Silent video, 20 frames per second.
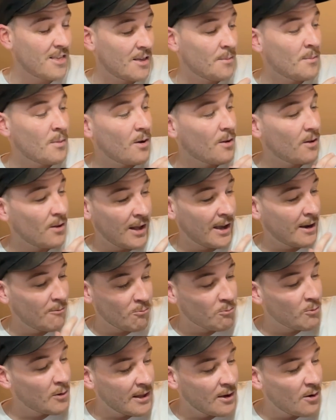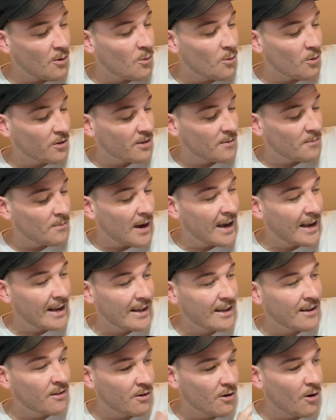some like really awesome
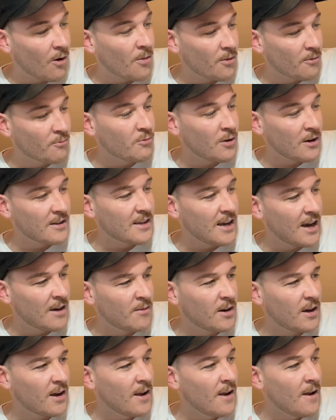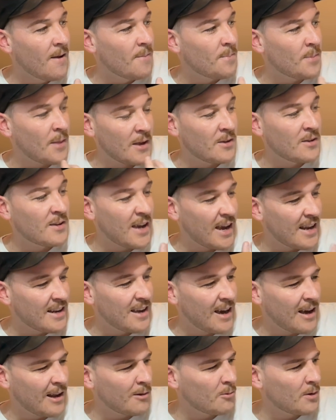aliens on the front cover that you can
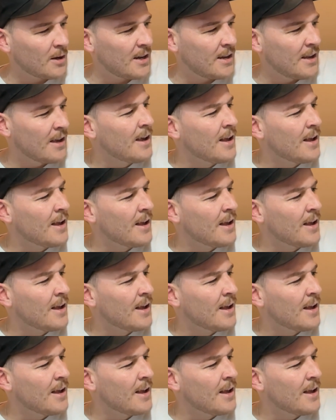colour in,